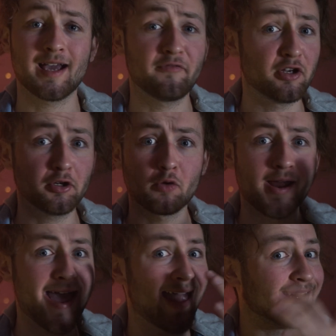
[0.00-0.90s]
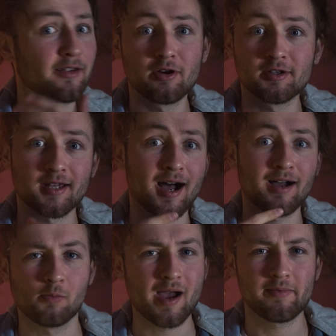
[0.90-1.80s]
Now, if you don't know what any of those
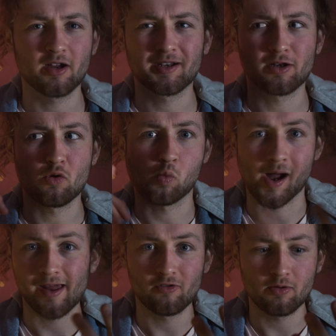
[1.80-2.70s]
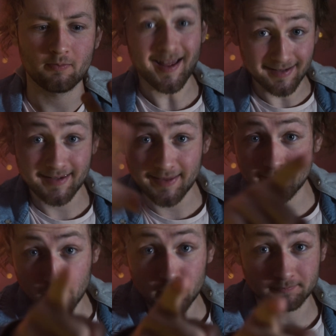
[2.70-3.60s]
are, or maybe you only know one of them,
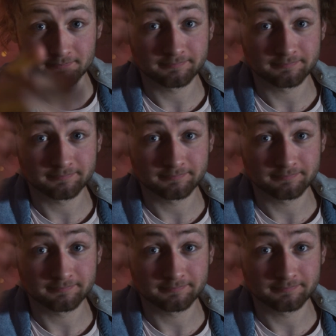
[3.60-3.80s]
that's good.